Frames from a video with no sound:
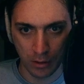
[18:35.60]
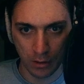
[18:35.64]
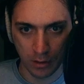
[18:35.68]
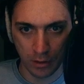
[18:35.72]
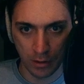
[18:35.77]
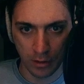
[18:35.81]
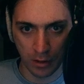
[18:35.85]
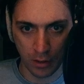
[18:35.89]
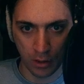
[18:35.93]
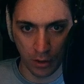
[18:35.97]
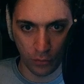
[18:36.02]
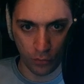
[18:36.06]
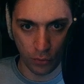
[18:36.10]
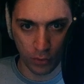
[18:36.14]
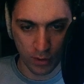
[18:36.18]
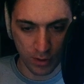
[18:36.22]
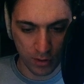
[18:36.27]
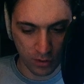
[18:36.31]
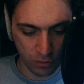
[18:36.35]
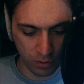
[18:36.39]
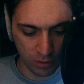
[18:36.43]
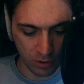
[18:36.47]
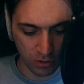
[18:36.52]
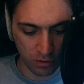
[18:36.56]
Now for
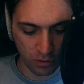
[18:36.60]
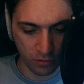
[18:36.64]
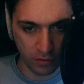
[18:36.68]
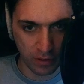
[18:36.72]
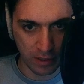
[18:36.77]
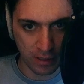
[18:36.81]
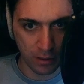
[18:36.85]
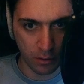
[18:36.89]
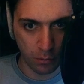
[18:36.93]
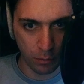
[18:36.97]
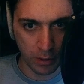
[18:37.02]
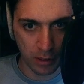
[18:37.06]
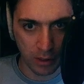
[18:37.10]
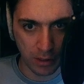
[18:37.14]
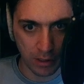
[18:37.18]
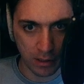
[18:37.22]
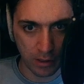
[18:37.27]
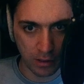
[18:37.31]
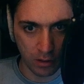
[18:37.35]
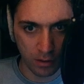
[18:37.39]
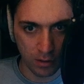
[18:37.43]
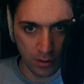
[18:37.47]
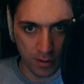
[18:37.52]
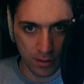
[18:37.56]
string to val, we can
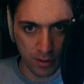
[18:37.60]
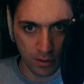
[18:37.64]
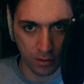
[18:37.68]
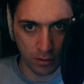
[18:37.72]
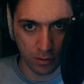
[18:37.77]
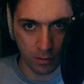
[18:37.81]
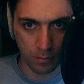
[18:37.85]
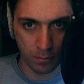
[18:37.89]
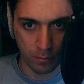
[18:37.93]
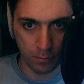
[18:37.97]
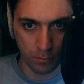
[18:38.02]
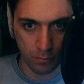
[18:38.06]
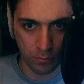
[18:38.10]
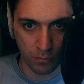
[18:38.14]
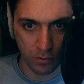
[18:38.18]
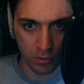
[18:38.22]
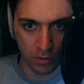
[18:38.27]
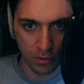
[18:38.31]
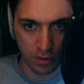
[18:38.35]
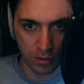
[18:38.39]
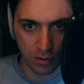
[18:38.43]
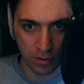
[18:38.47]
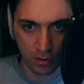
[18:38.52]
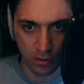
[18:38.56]
also
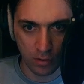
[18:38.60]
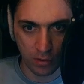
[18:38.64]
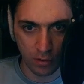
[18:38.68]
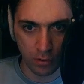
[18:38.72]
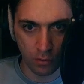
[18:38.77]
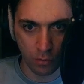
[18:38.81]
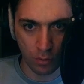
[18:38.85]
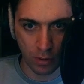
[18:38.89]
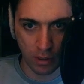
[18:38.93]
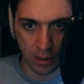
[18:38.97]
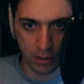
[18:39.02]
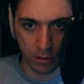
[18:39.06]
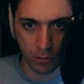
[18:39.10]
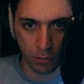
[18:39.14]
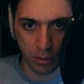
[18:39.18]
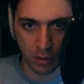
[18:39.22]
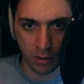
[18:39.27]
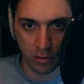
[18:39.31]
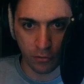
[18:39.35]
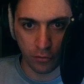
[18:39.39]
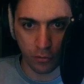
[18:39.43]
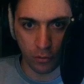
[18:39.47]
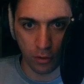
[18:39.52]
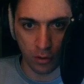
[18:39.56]
write
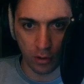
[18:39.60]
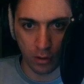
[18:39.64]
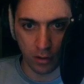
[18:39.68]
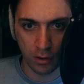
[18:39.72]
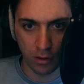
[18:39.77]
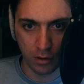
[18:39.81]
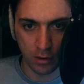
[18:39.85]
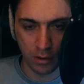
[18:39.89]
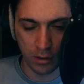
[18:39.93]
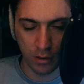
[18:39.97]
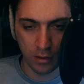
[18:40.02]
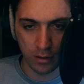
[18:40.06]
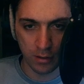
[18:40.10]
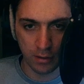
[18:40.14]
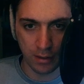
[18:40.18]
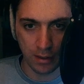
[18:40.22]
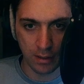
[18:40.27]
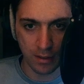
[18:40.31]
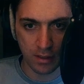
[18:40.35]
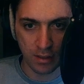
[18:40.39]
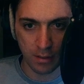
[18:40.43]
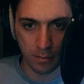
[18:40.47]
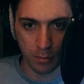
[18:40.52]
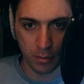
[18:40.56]
one for
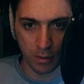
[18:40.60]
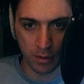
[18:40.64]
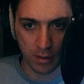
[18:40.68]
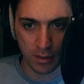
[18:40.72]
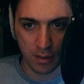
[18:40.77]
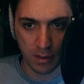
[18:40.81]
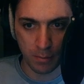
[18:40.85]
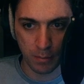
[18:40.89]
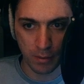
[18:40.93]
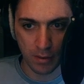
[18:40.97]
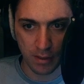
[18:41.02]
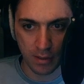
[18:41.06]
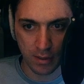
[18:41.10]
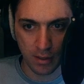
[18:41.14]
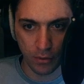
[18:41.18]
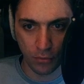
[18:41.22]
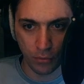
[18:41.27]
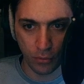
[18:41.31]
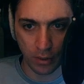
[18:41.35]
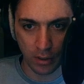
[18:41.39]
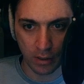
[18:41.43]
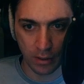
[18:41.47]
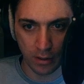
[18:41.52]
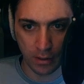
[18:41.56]
decibels
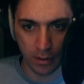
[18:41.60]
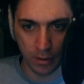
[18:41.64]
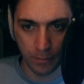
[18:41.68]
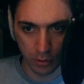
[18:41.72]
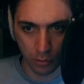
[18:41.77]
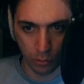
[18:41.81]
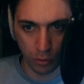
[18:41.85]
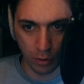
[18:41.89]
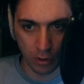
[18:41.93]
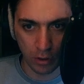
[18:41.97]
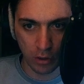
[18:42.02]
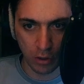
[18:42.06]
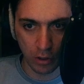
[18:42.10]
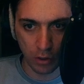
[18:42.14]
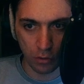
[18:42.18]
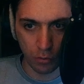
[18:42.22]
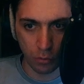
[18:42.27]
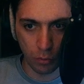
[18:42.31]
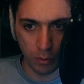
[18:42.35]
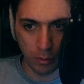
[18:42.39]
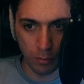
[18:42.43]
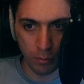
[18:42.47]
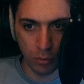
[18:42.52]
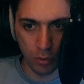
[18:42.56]
specifically. We could
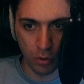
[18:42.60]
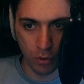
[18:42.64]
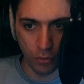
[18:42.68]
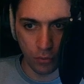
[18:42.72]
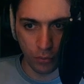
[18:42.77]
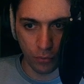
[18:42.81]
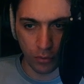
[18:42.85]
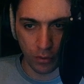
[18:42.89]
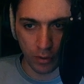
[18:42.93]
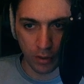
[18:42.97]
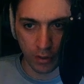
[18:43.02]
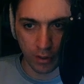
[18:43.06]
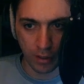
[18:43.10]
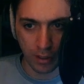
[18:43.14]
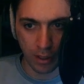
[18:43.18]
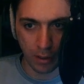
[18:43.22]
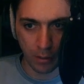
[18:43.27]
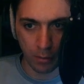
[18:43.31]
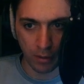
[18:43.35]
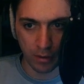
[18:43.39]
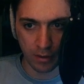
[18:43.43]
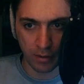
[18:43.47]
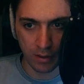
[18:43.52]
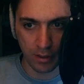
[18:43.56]
remove the
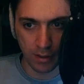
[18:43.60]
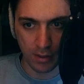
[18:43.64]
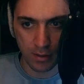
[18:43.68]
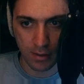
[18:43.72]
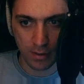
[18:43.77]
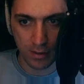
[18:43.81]
characters